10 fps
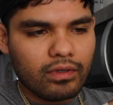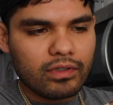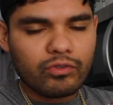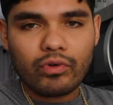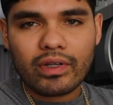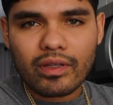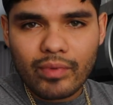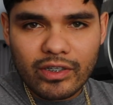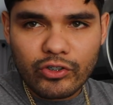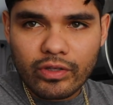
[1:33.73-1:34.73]
Let's quickly
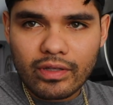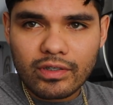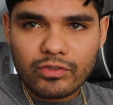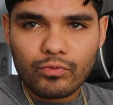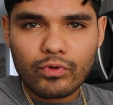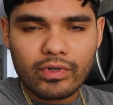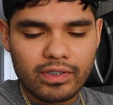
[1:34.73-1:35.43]
make sure that this wound